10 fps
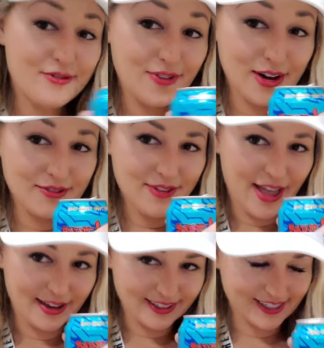funny
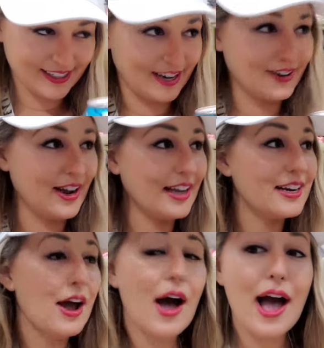fact, all right?
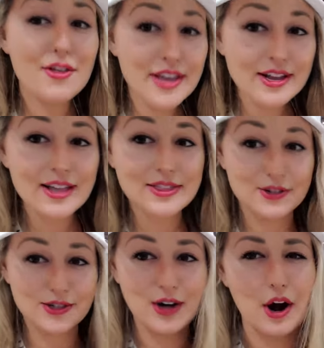Now, how they got
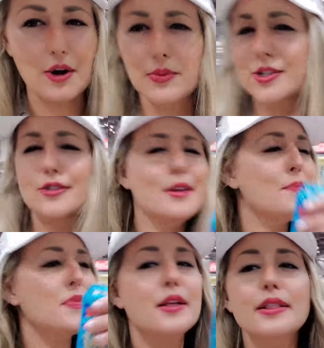their start, which
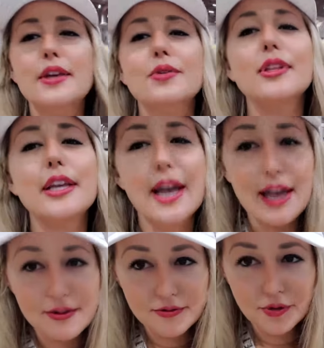literally
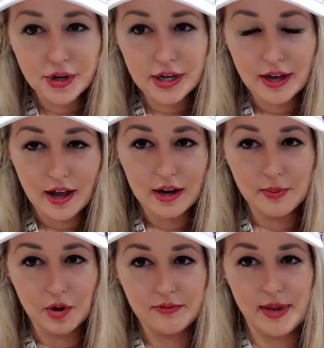every
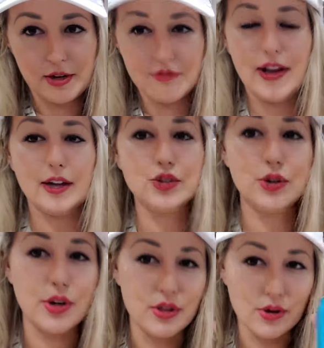automotive
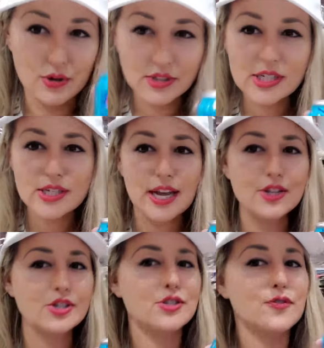manufacturer in the early
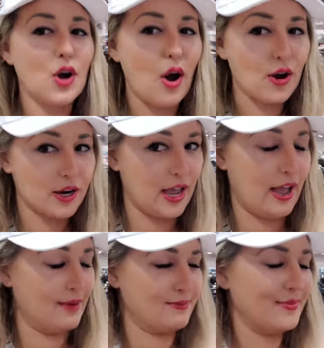stages of car
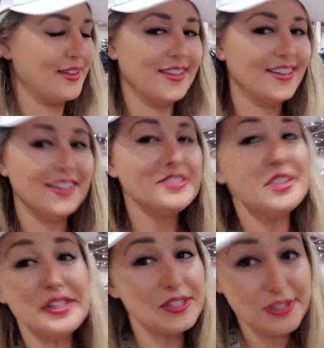game
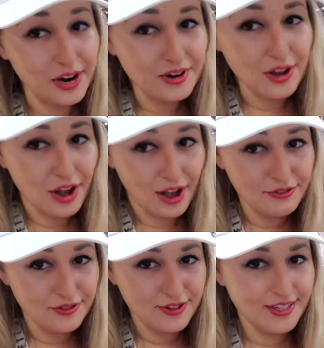didn't start off
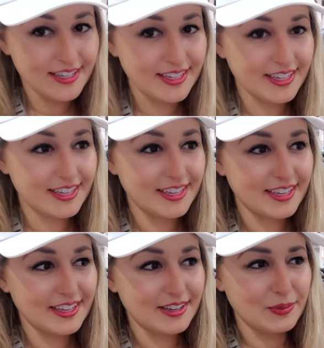
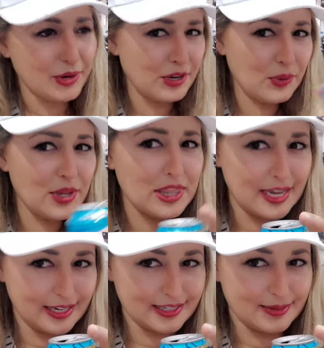where you would
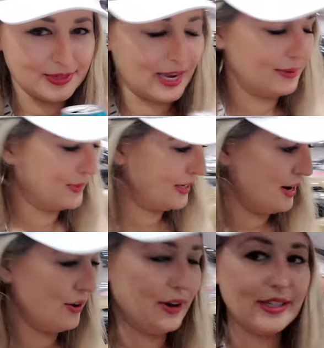think sometimes. You
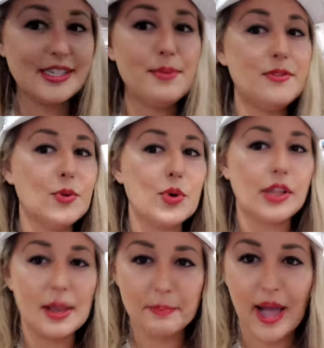know, some of them were
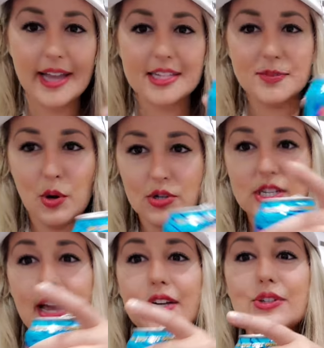like bikes,
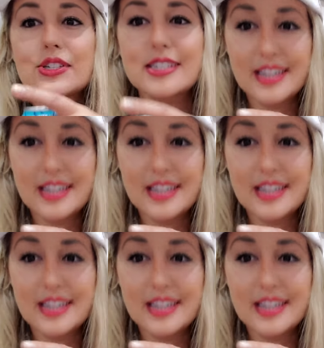motorcycles,